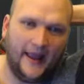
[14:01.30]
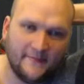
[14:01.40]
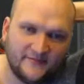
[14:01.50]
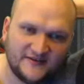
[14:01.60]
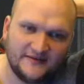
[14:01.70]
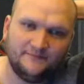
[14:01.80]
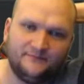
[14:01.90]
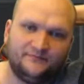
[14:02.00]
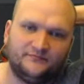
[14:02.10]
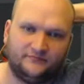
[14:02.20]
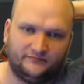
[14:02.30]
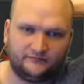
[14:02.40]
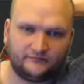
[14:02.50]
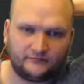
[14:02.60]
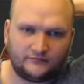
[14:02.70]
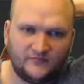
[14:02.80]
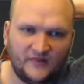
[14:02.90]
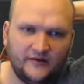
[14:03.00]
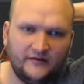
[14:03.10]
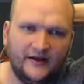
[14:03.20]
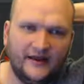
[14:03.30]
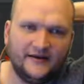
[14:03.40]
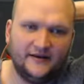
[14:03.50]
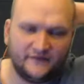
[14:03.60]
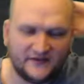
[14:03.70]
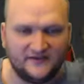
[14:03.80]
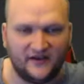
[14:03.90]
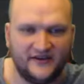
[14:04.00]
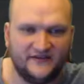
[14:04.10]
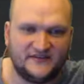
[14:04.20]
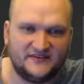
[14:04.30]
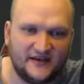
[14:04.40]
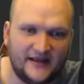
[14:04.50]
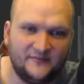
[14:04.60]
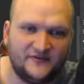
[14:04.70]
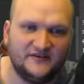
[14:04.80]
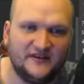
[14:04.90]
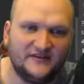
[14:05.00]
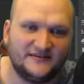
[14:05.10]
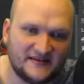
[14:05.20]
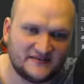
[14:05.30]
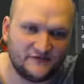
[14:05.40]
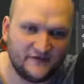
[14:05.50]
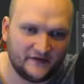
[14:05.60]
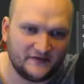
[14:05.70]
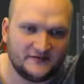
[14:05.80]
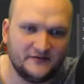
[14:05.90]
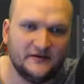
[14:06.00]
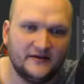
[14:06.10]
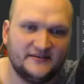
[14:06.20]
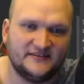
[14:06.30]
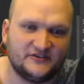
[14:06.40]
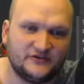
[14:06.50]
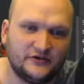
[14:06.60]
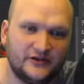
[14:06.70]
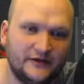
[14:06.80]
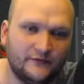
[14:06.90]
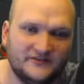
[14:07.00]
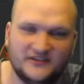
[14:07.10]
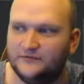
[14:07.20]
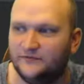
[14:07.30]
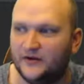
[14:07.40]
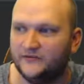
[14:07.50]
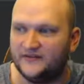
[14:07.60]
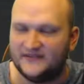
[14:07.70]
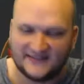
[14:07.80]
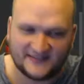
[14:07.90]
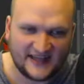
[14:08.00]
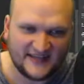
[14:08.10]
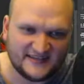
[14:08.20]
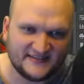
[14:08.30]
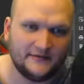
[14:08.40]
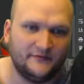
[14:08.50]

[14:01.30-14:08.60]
empty. And if it's not empty, then the test fails. This assert equals is one of the test cases that we're